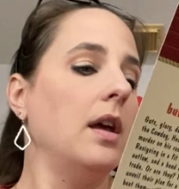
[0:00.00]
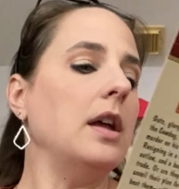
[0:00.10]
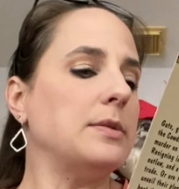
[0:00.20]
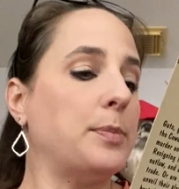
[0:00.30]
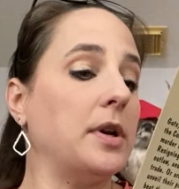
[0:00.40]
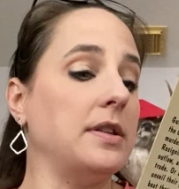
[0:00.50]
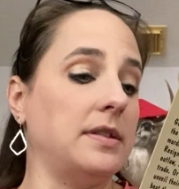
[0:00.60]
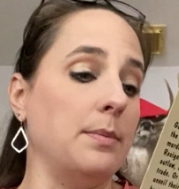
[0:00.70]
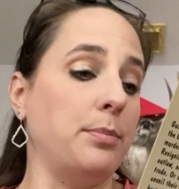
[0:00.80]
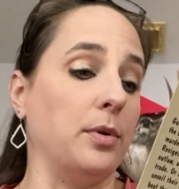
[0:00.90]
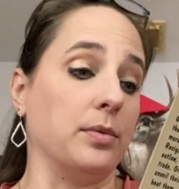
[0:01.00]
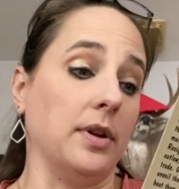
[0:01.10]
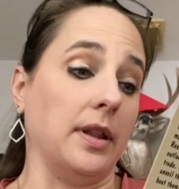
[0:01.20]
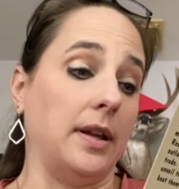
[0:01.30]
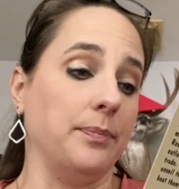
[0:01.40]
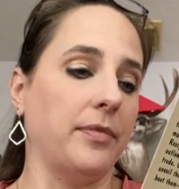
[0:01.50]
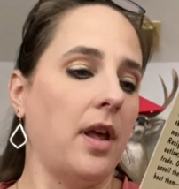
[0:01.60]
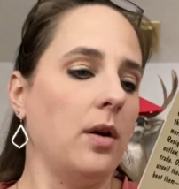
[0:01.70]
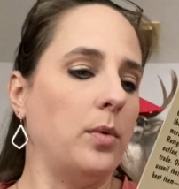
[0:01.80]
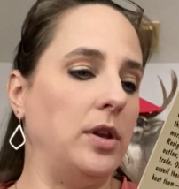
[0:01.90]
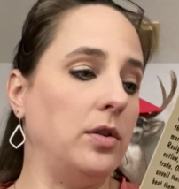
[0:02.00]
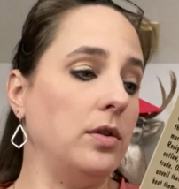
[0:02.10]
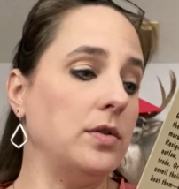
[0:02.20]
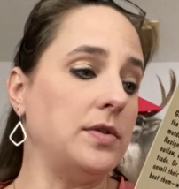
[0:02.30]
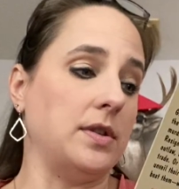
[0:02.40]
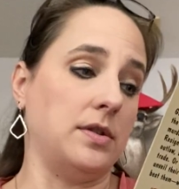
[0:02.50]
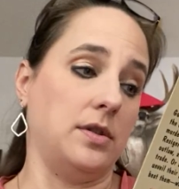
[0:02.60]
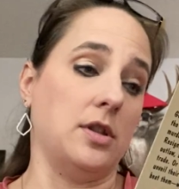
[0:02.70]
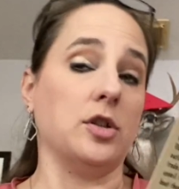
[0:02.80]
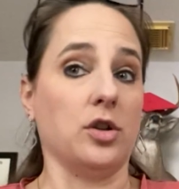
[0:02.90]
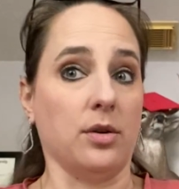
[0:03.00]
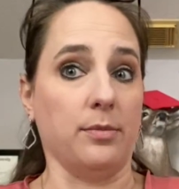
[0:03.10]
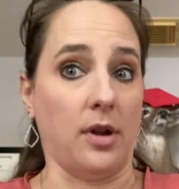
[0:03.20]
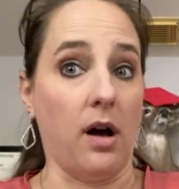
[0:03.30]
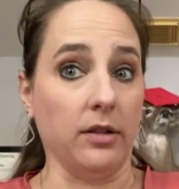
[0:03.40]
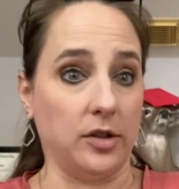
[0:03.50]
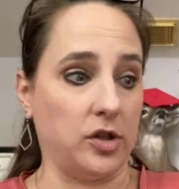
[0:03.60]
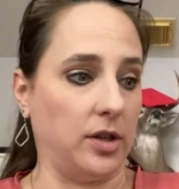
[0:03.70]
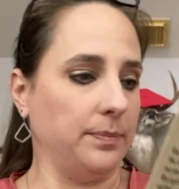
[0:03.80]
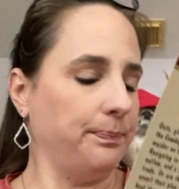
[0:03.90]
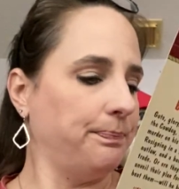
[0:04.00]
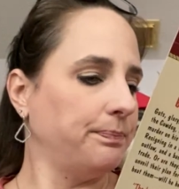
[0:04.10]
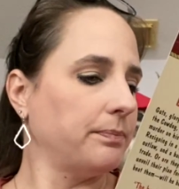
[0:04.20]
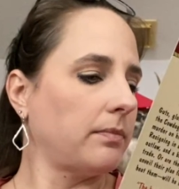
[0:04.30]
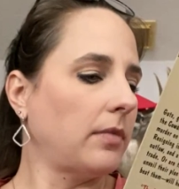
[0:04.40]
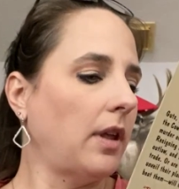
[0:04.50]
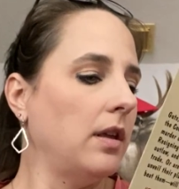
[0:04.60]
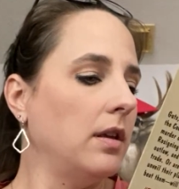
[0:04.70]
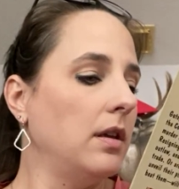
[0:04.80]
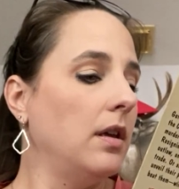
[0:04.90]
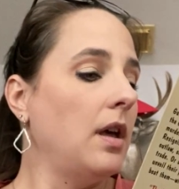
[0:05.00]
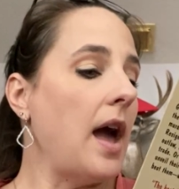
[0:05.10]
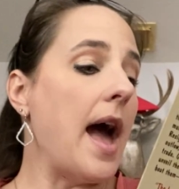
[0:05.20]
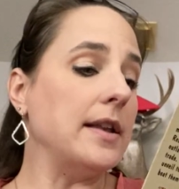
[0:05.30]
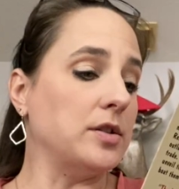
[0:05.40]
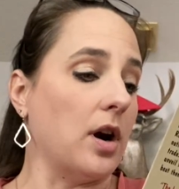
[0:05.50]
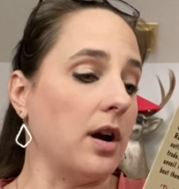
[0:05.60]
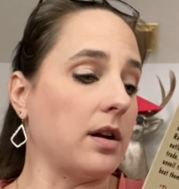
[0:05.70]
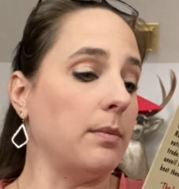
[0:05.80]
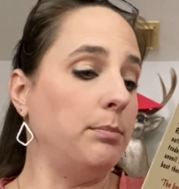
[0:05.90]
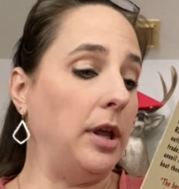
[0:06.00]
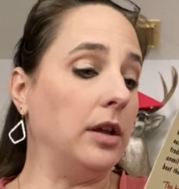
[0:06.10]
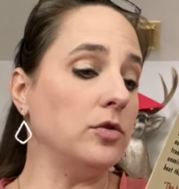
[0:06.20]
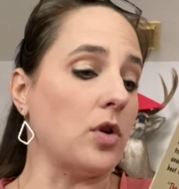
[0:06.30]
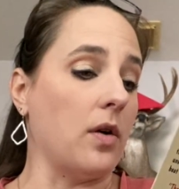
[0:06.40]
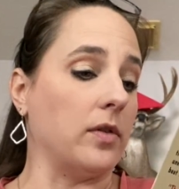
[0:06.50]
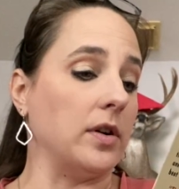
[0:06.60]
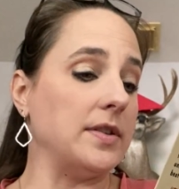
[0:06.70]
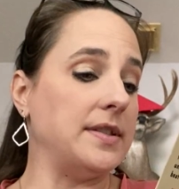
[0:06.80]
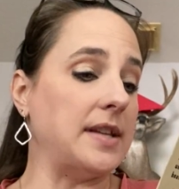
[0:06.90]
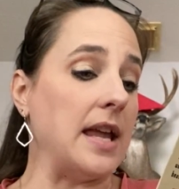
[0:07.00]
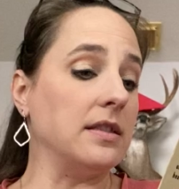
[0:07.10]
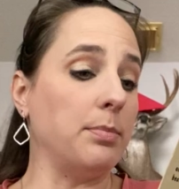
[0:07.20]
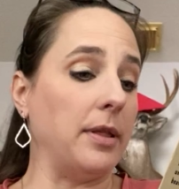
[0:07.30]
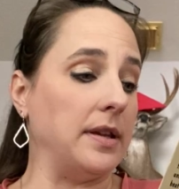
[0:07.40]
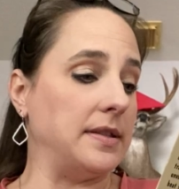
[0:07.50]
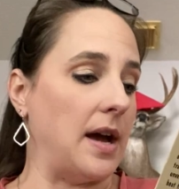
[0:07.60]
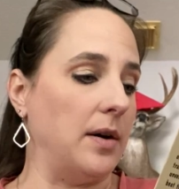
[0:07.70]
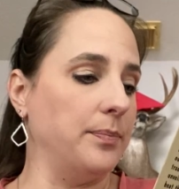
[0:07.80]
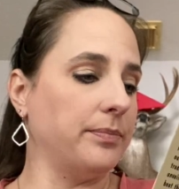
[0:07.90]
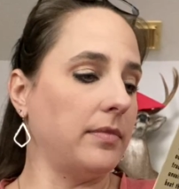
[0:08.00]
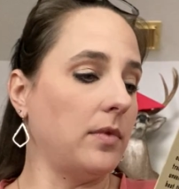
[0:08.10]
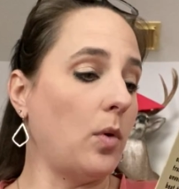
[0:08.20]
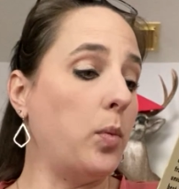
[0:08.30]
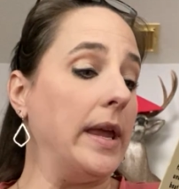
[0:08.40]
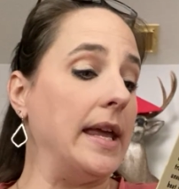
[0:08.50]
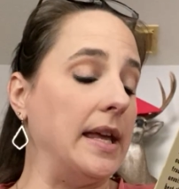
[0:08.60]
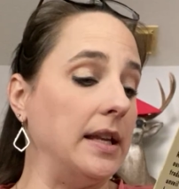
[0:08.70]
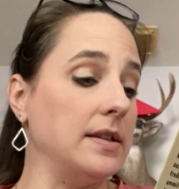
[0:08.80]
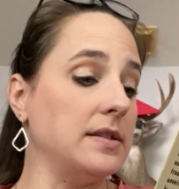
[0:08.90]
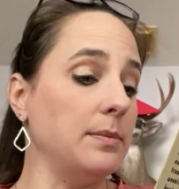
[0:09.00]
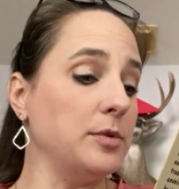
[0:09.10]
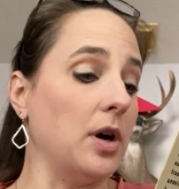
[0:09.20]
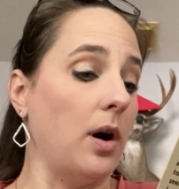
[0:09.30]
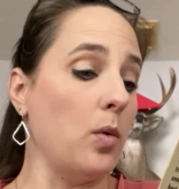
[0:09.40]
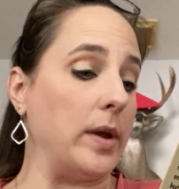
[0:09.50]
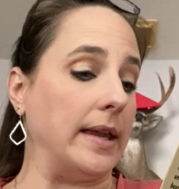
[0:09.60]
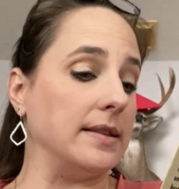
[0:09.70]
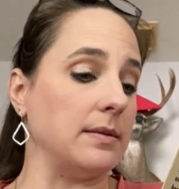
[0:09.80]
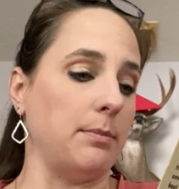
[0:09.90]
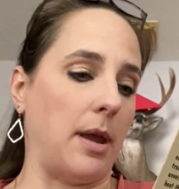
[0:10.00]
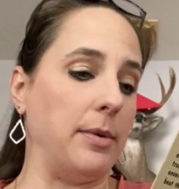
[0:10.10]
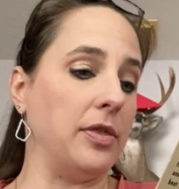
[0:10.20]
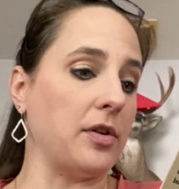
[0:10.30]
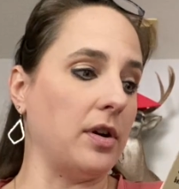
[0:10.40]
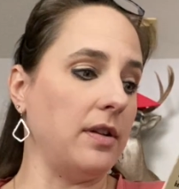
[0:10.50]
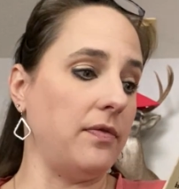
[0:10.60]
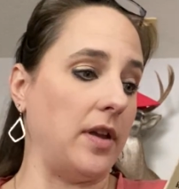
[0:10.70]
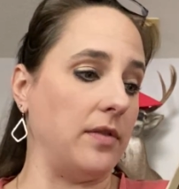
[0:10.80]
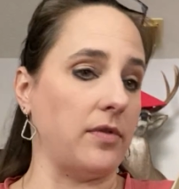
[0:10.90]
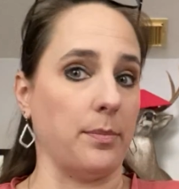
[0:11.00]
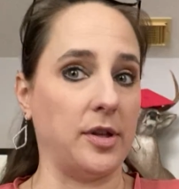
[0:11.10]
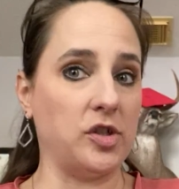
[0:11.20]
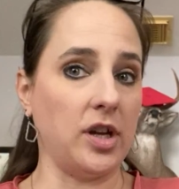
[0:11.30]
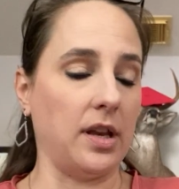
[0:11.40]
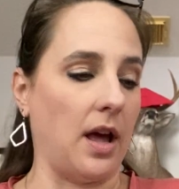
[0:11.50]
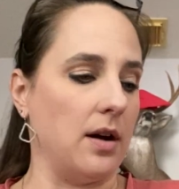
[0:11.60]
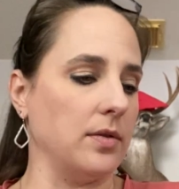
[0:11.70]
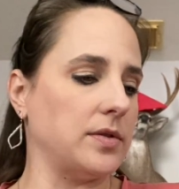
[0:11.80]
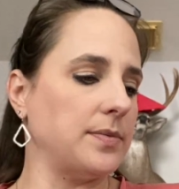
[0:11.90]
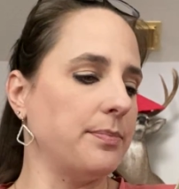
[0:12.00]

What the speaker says: It's pretty simple, really, when you use the terminology. At dark, me and Drover staked the place out. We hid in some tall weeds, maybe 30 feet from the chicken house.